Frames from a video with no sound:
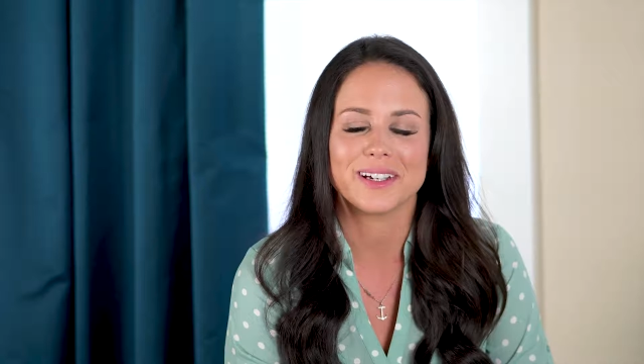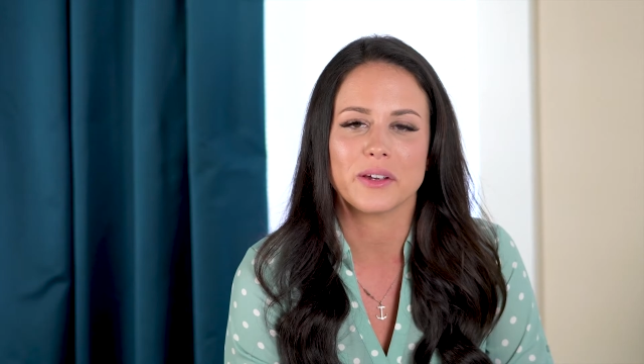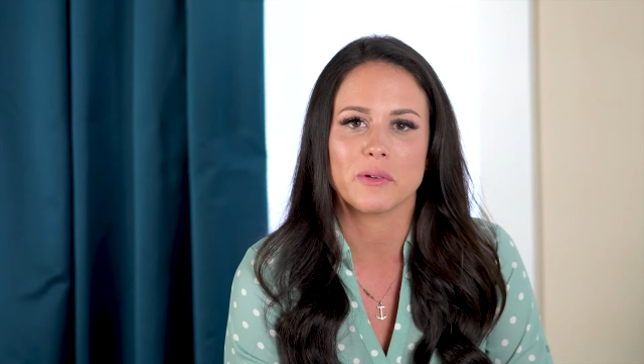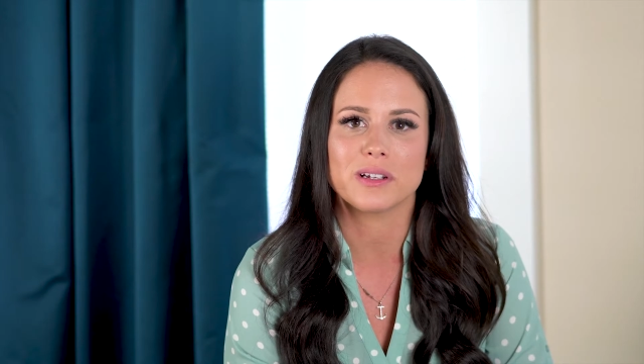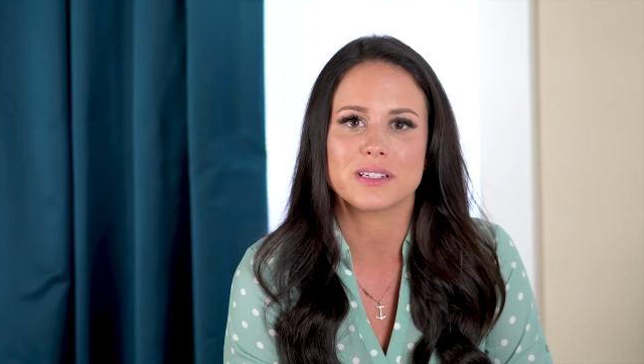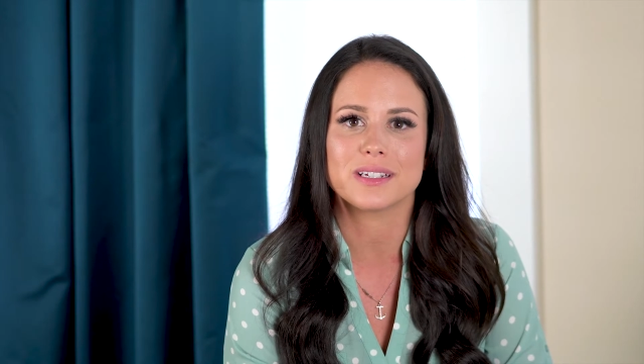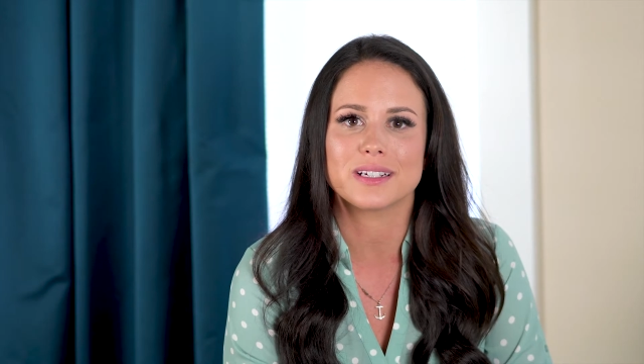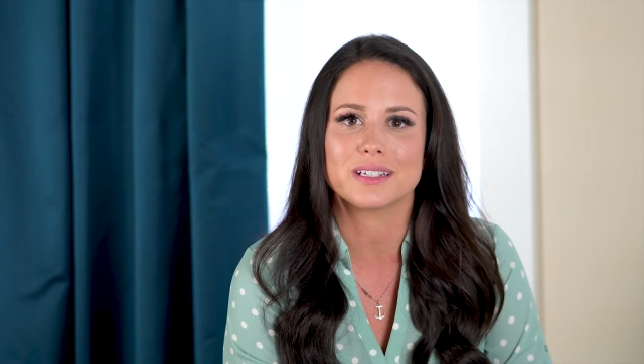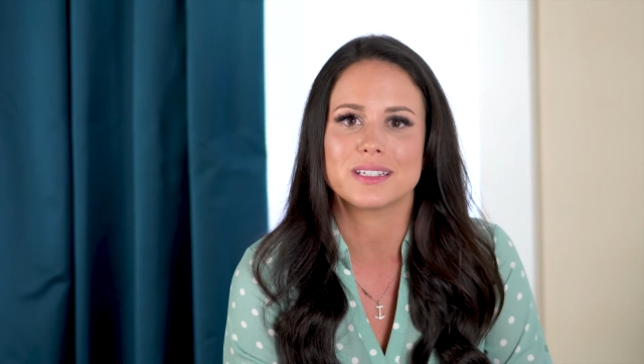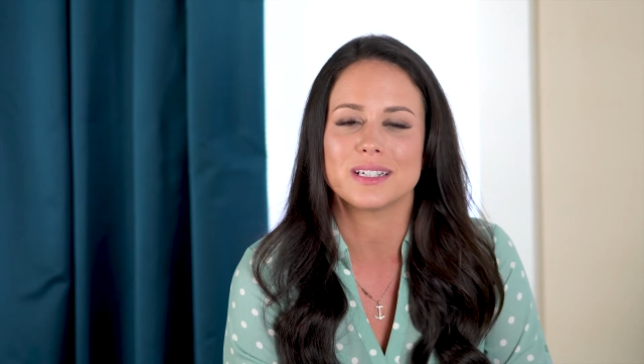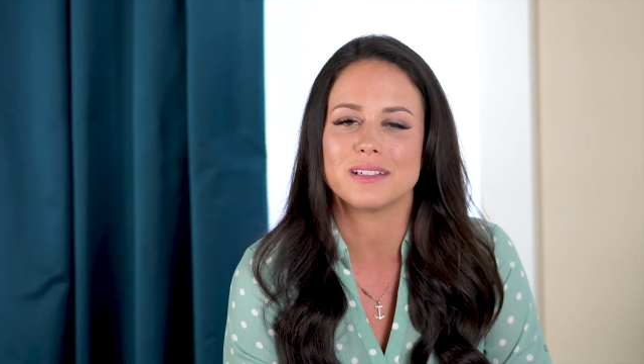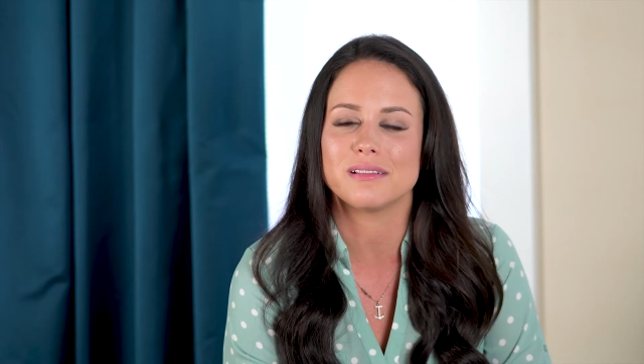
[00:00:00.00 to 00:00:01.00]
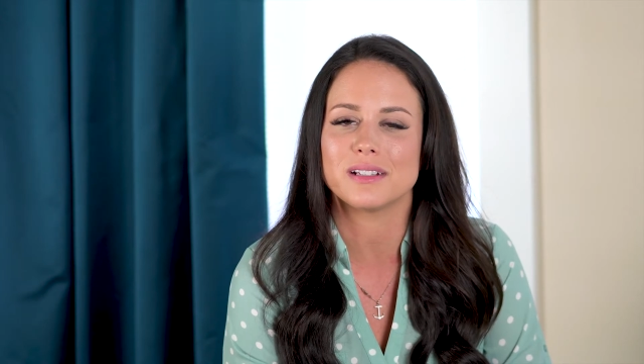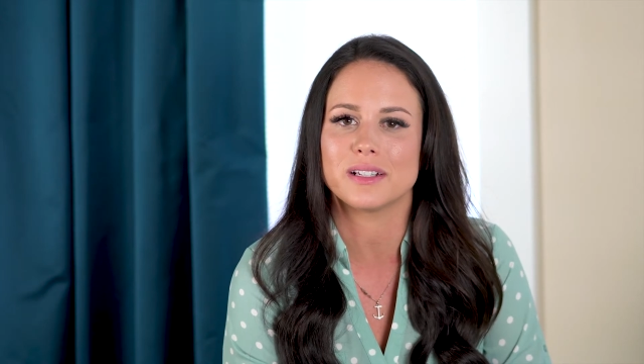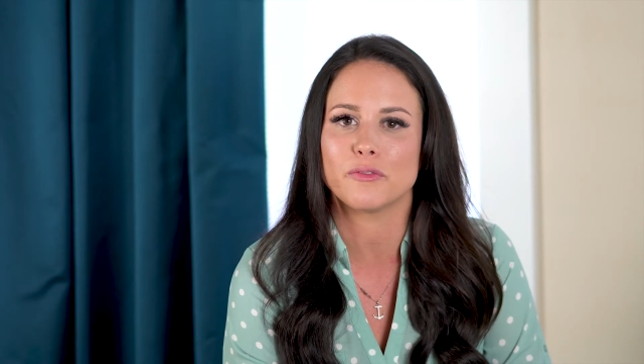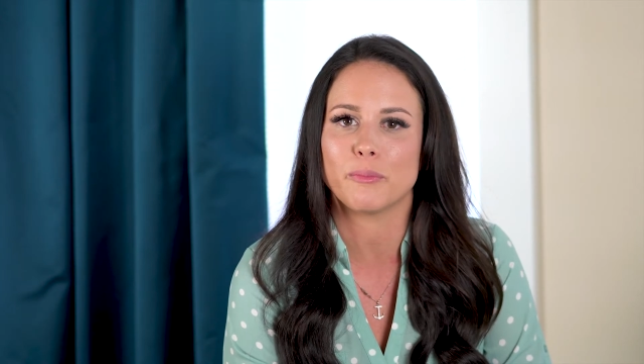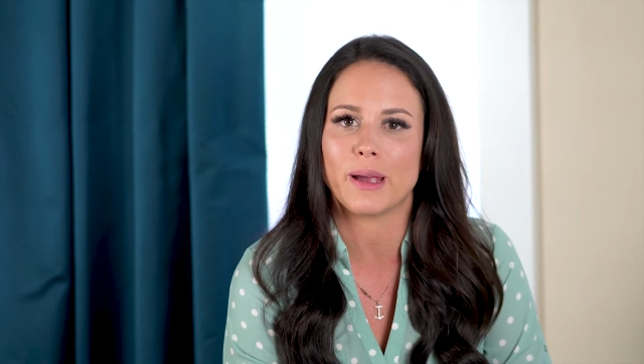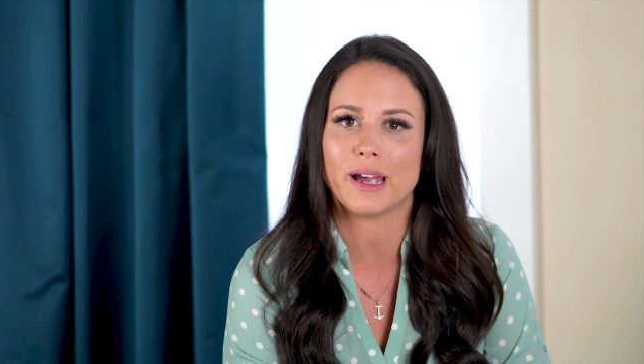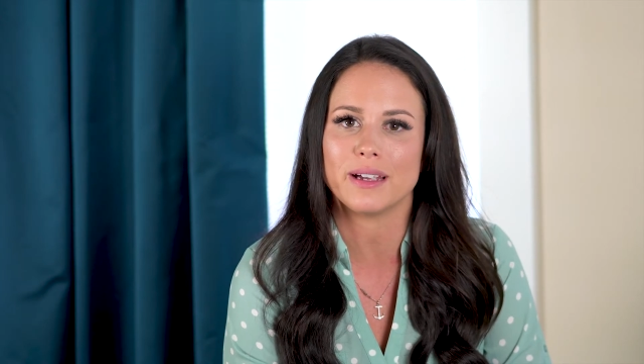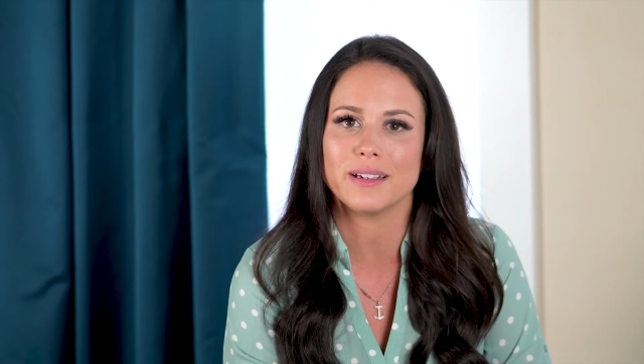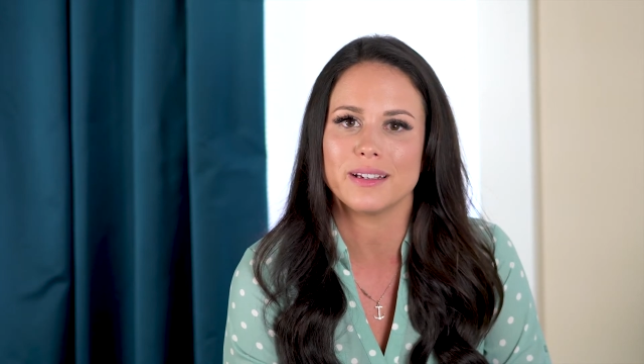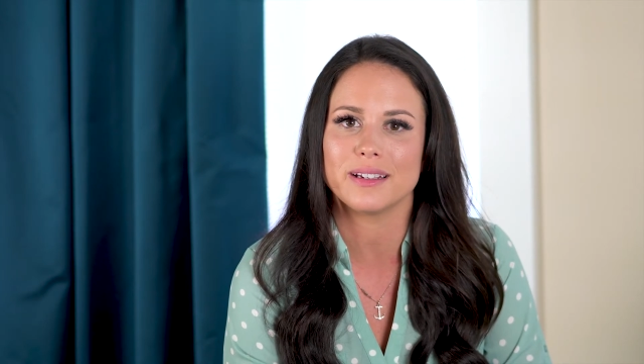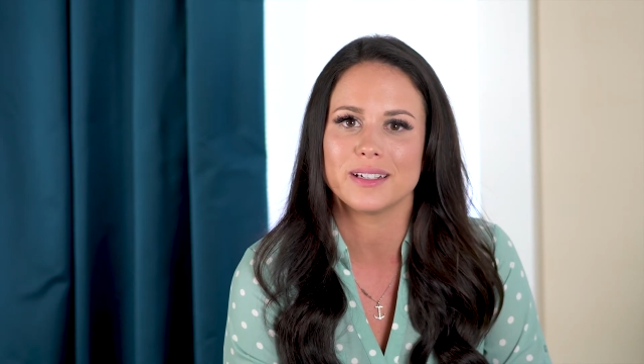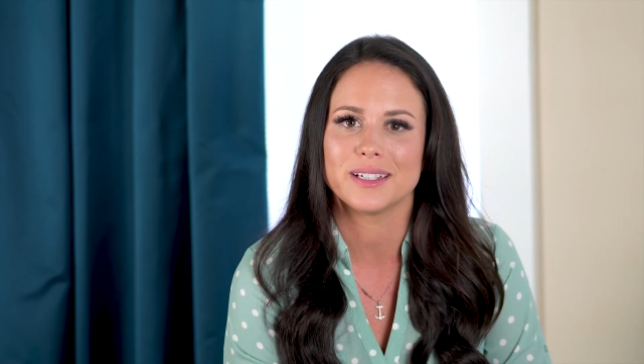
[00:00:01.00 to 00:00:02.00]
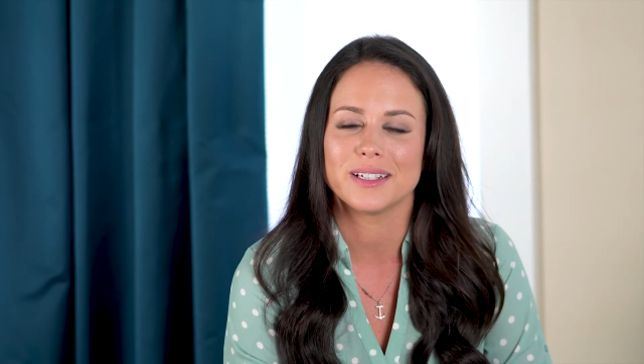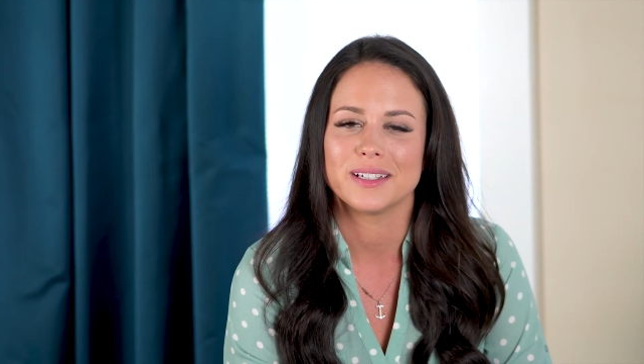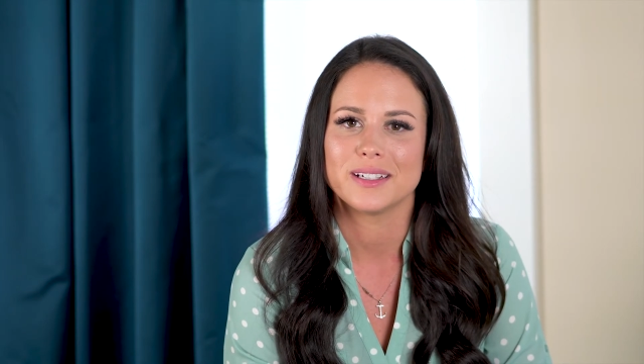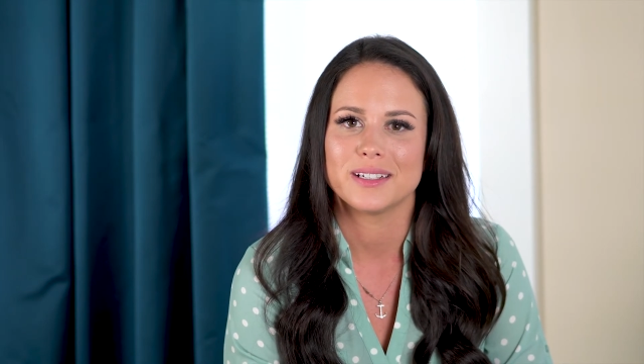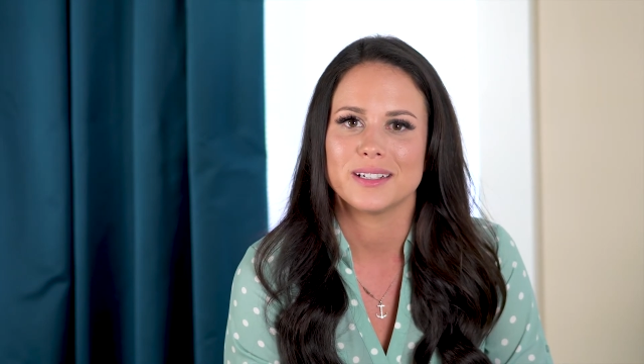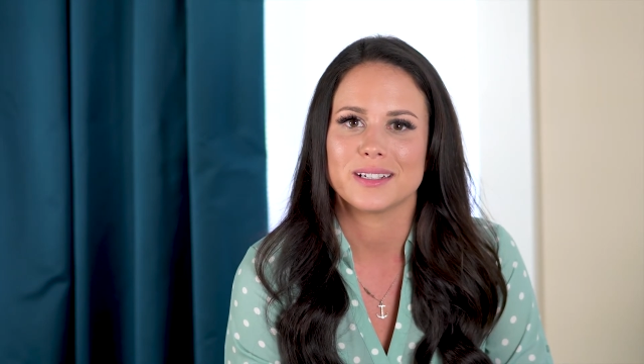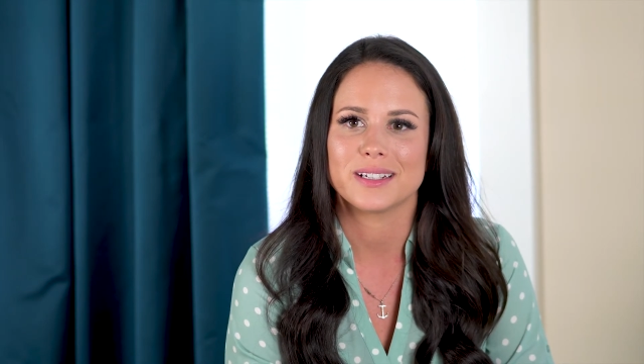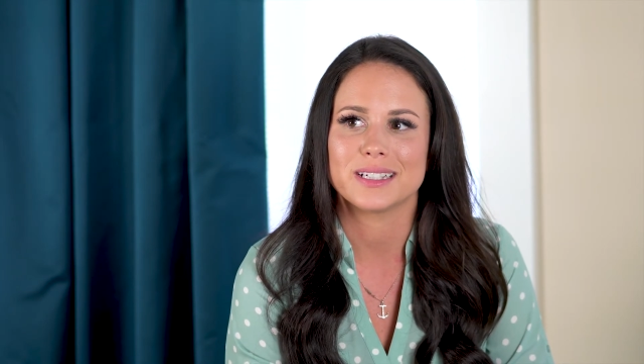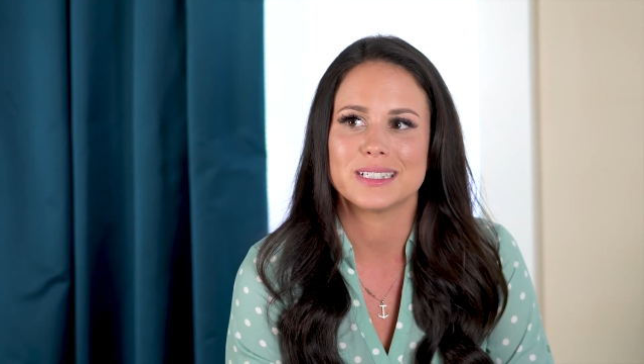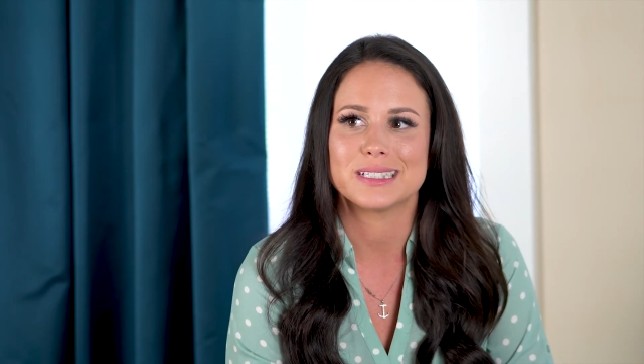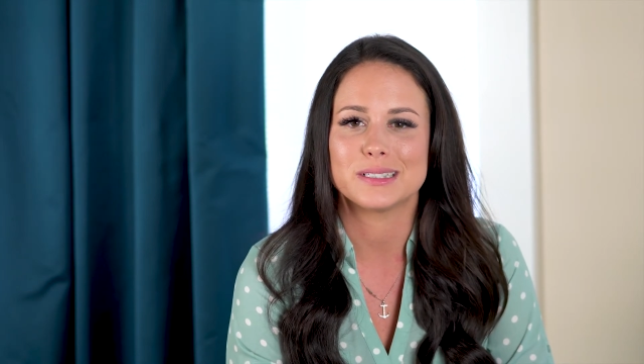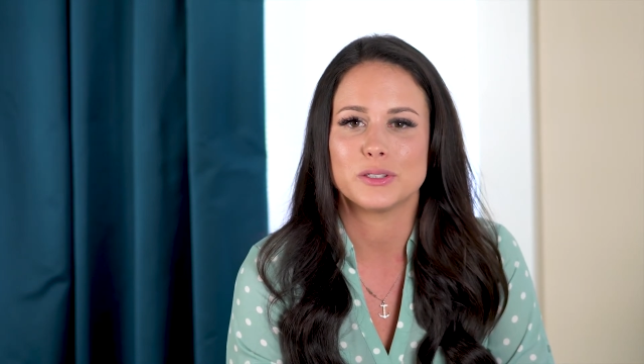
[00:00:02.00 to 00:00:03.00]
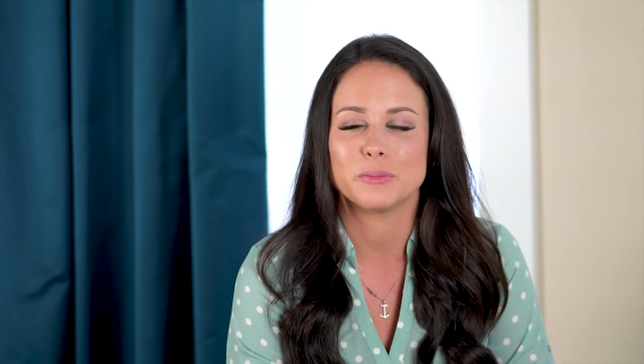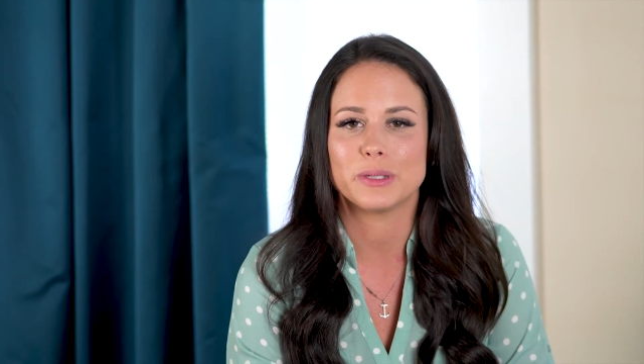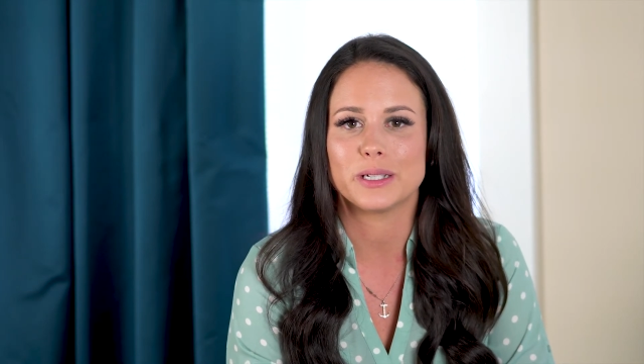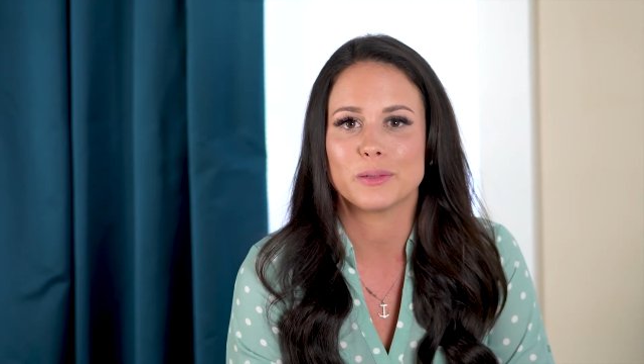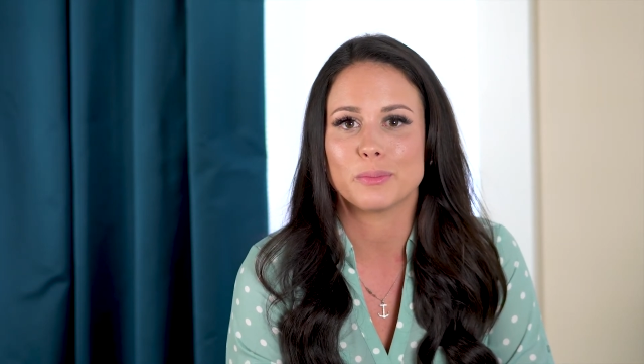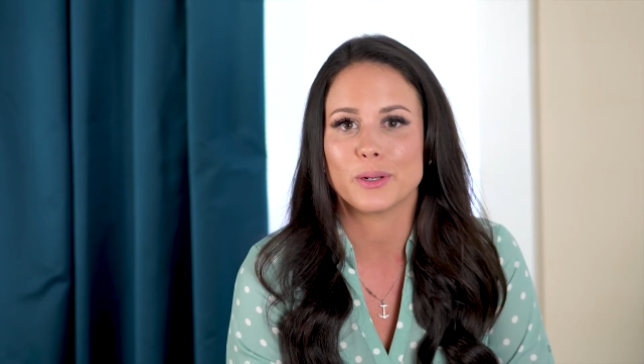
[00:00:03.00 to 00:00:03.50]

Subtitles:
I want to continue to give back and continue being a